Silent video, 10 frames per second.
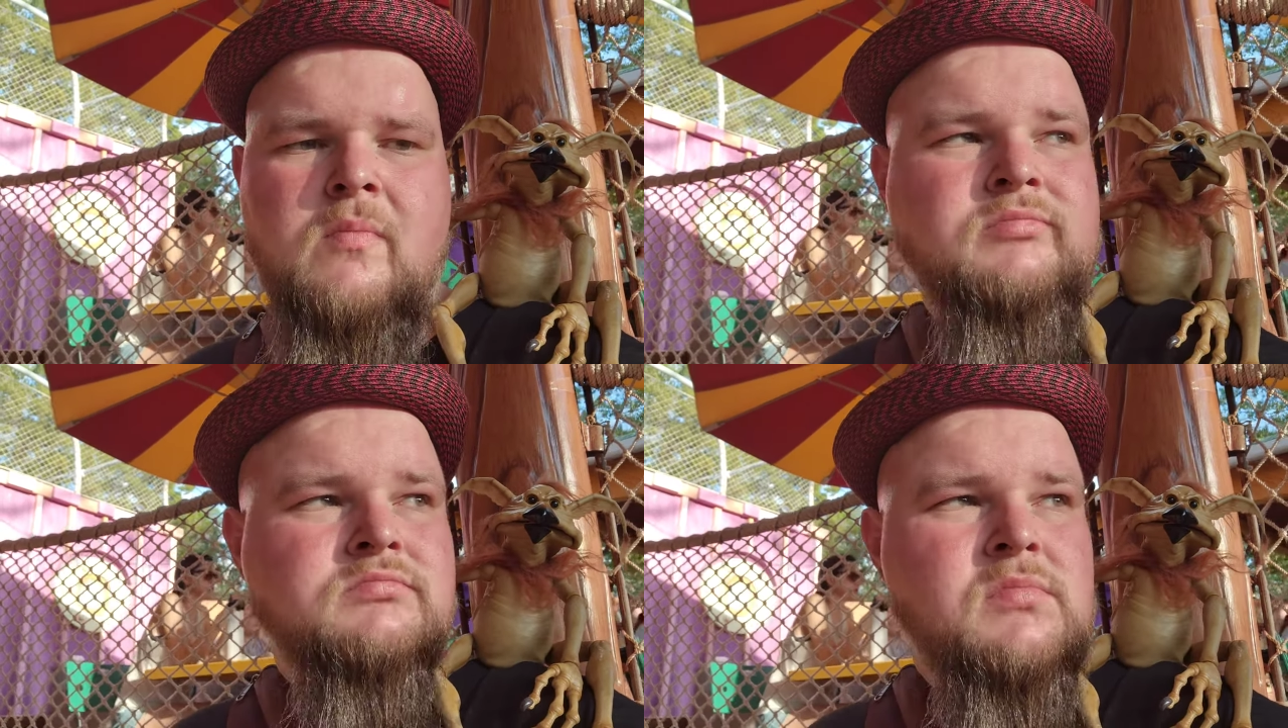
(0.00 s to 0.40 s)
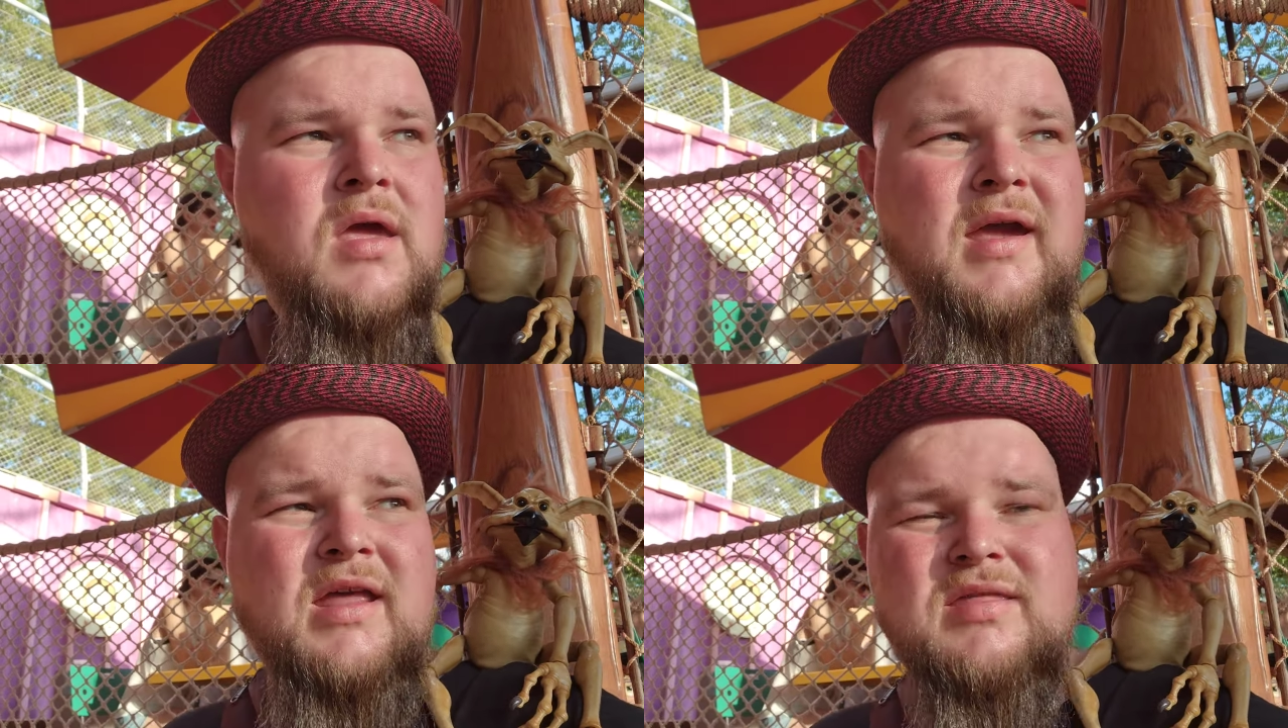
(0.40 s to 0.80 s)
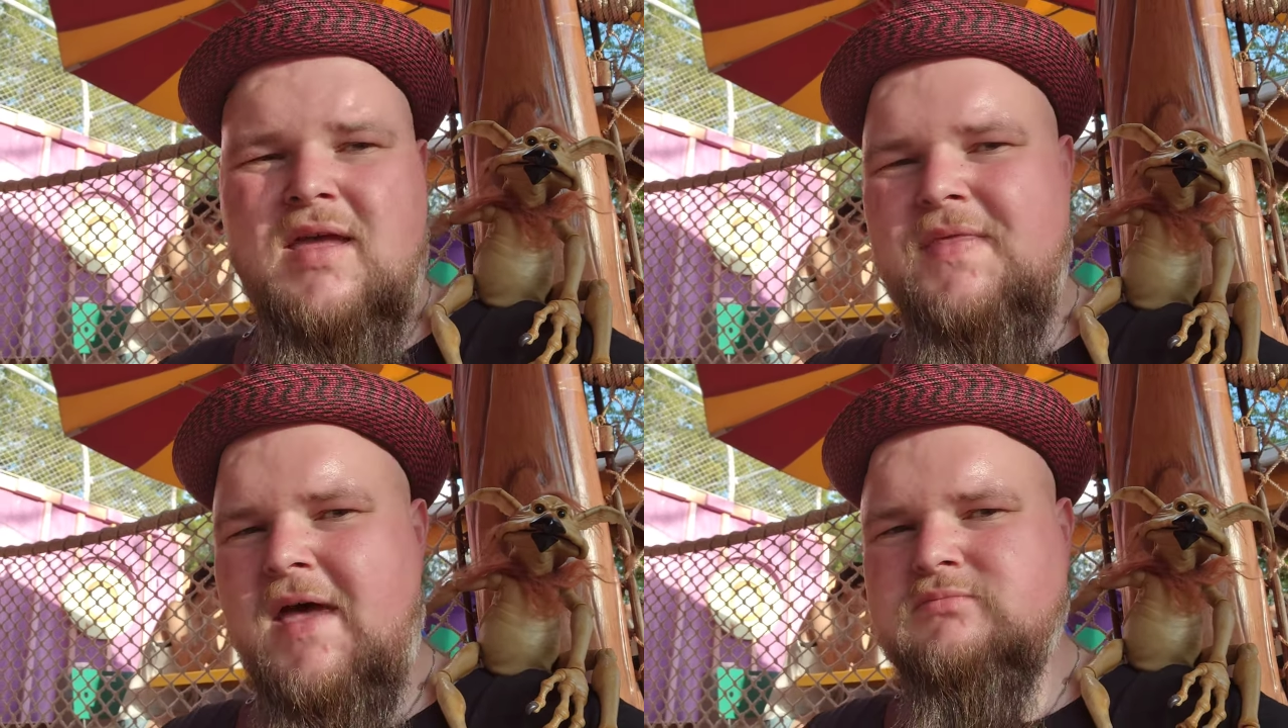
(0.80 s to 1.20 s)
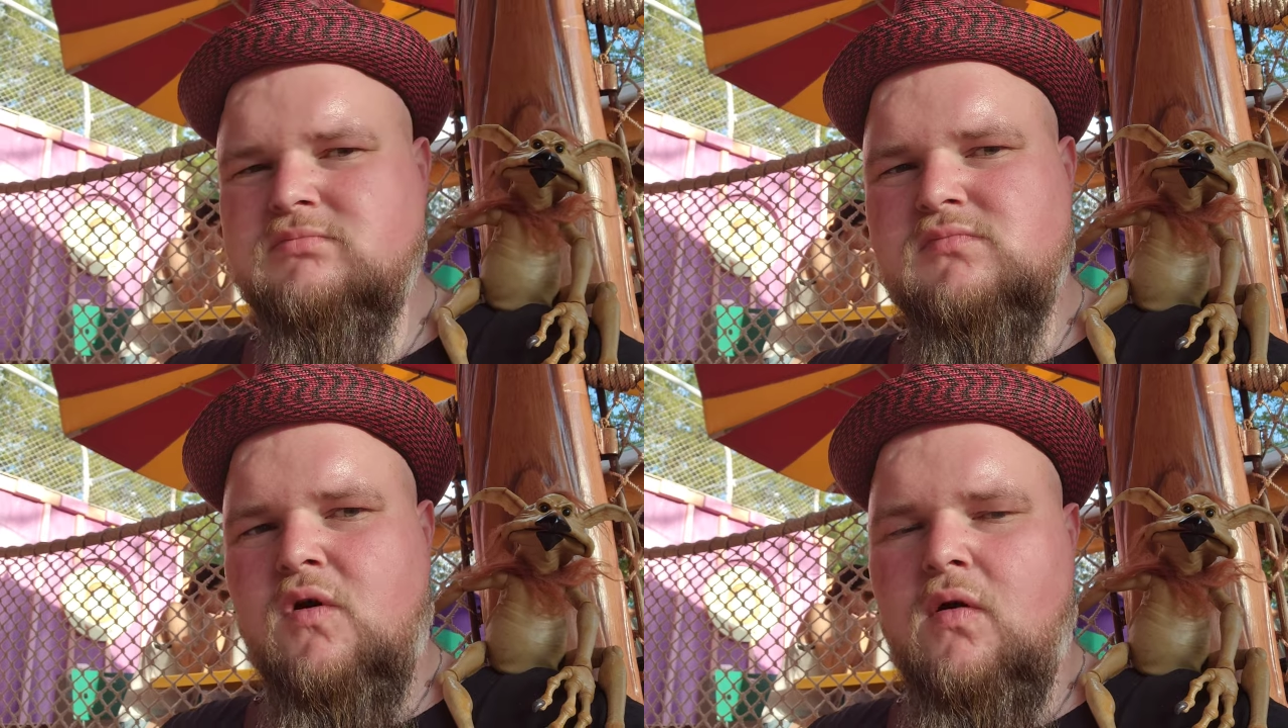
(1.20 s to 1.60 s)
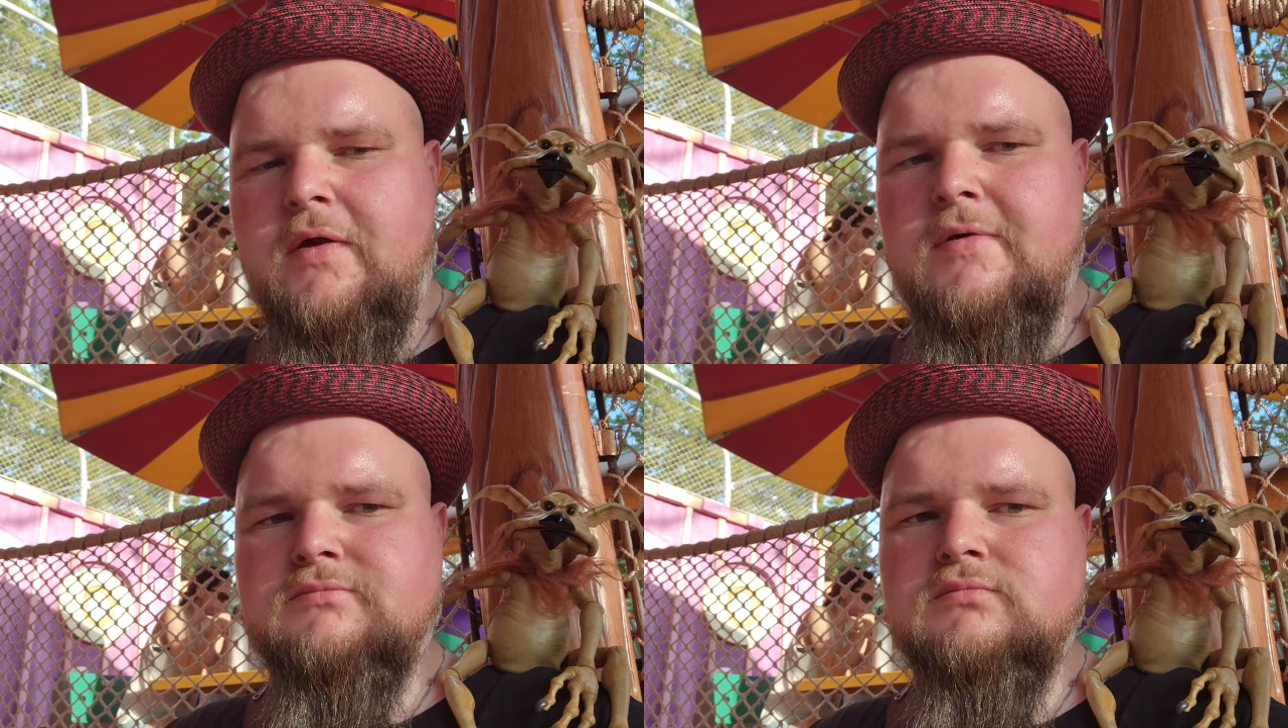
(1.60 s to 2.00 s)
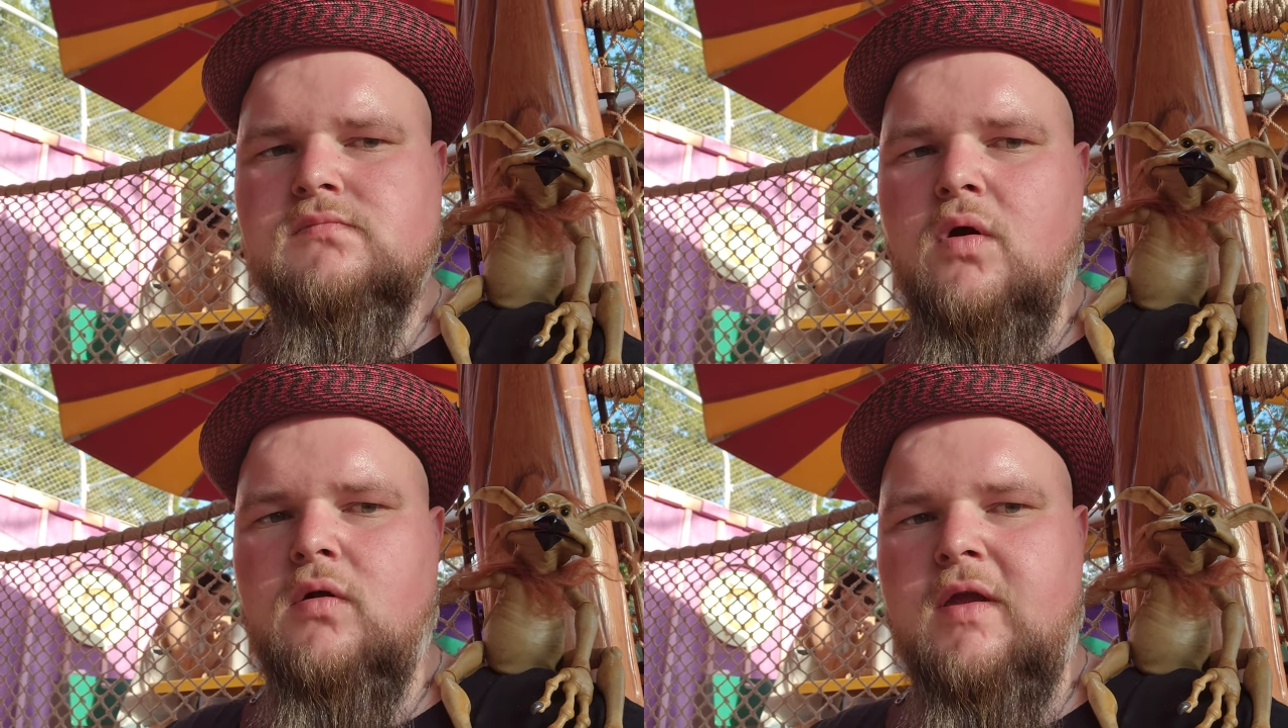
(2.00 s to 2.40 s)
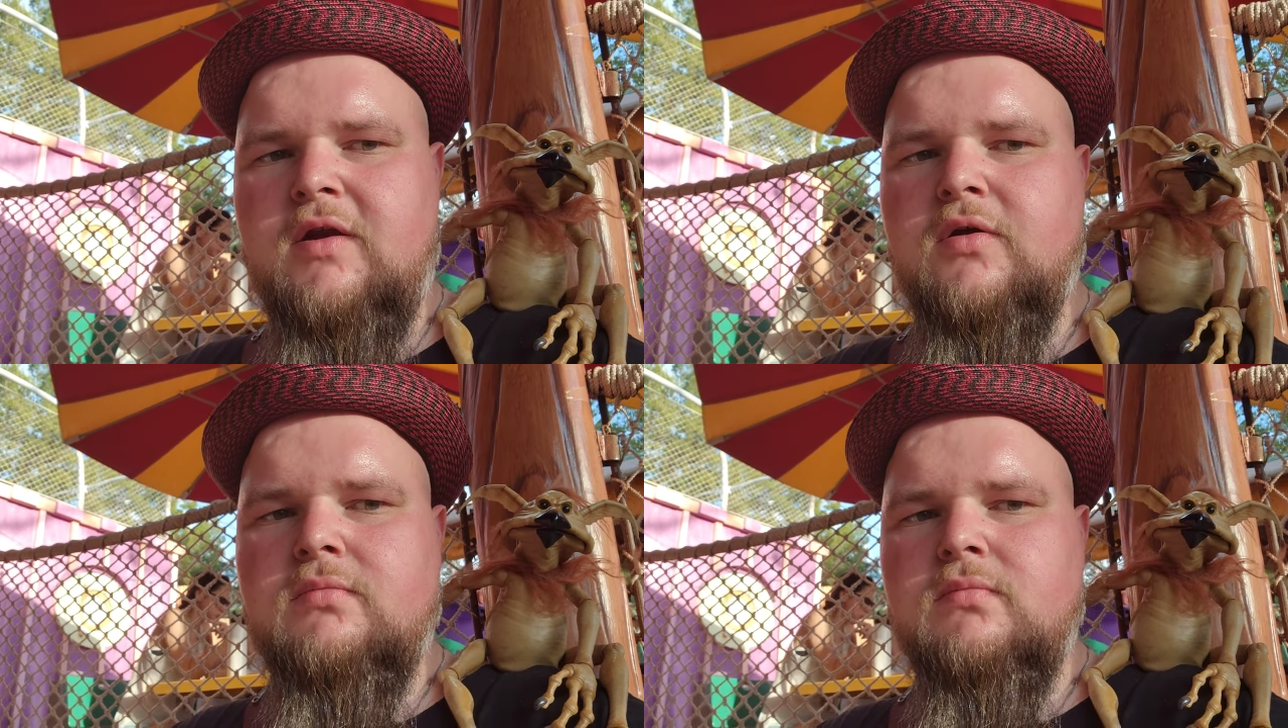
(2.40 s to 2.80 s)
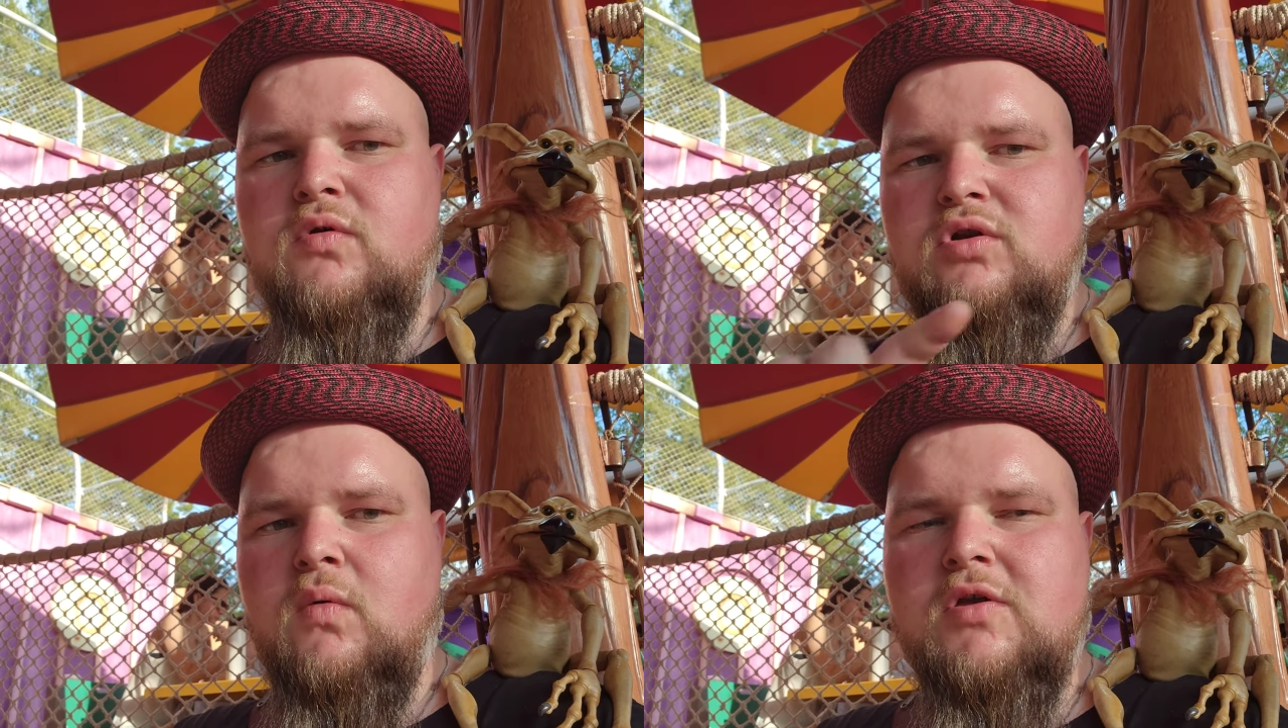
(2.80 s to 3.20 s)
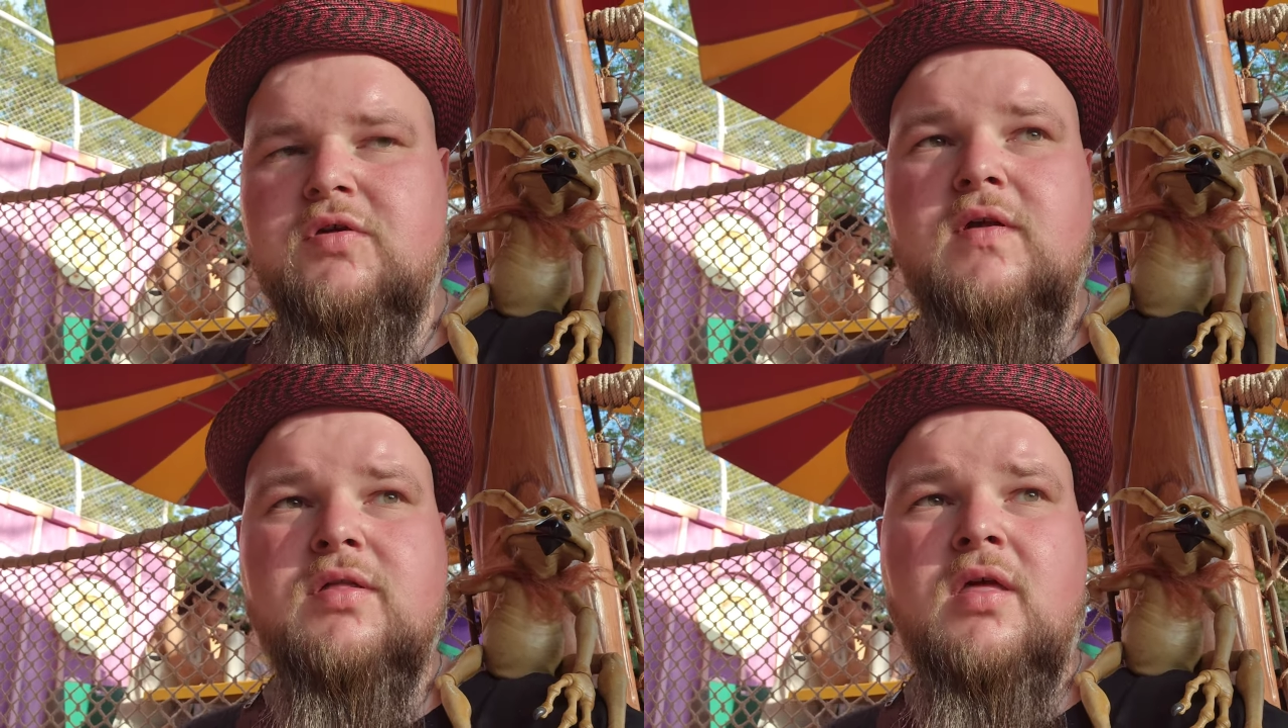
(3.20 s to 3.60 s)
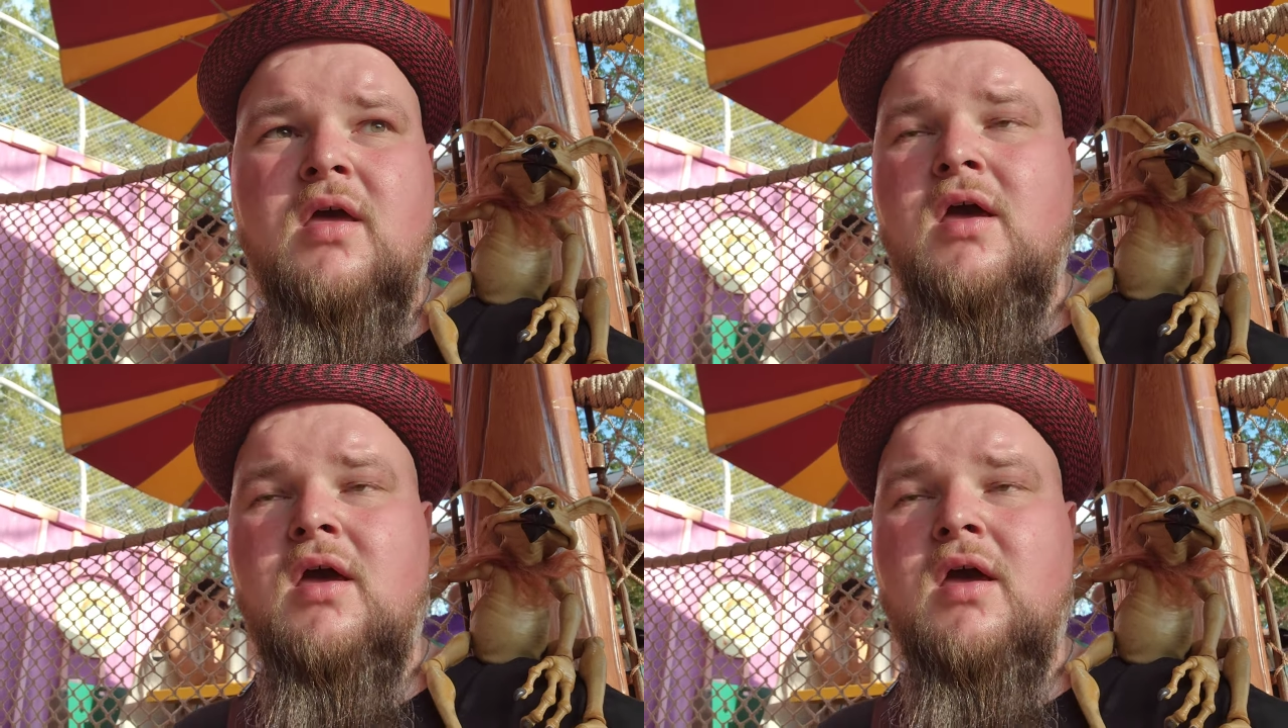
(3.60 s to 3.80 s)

I kinda said that earlier, or later, when you're watching this.